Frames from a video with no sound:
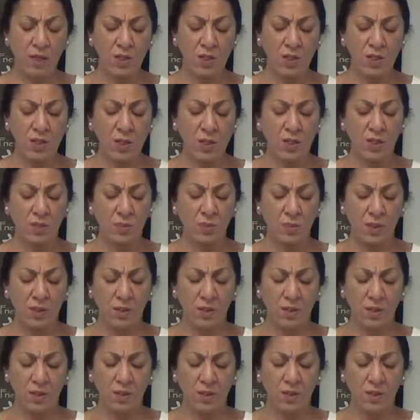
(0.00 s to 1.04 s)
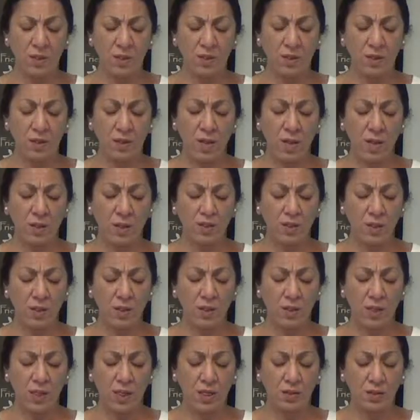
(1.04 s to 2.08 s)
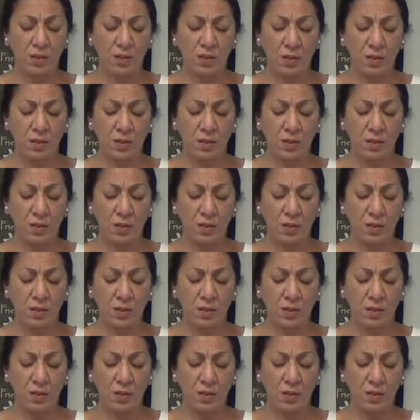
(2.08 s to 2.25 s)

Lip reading: judgment, and resentment.